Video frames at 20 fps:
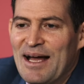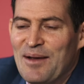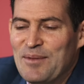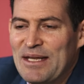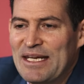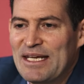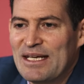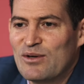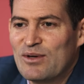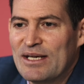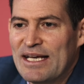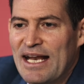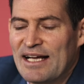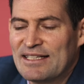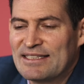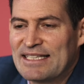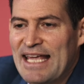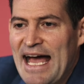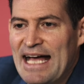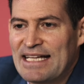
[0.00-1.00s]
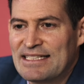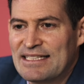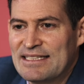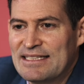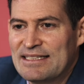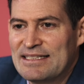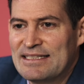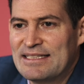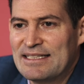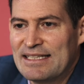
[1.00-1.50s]
emitting greenhouse
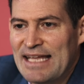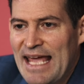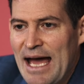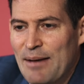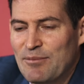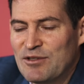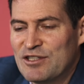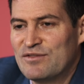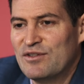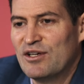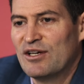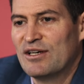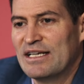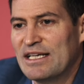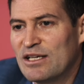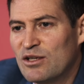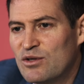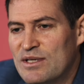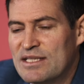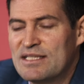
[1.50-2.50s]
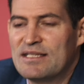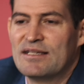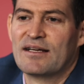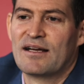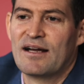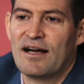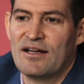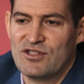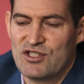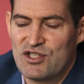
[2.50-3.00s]
gases to the atmosphere, increasing the
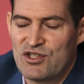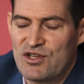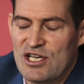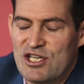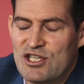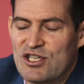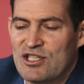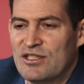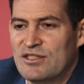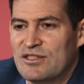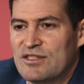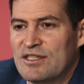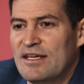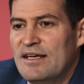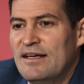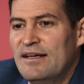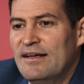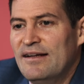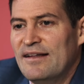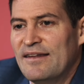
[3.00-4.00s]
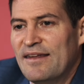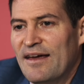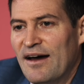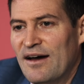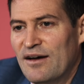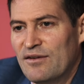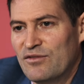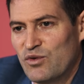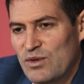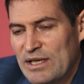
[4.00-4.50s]
concentrations
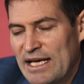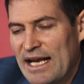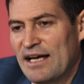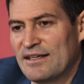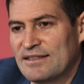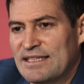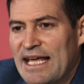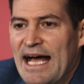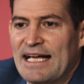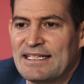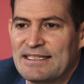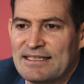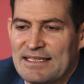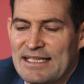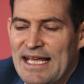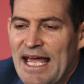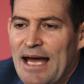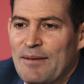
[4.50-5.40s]
of greenhouse gases in the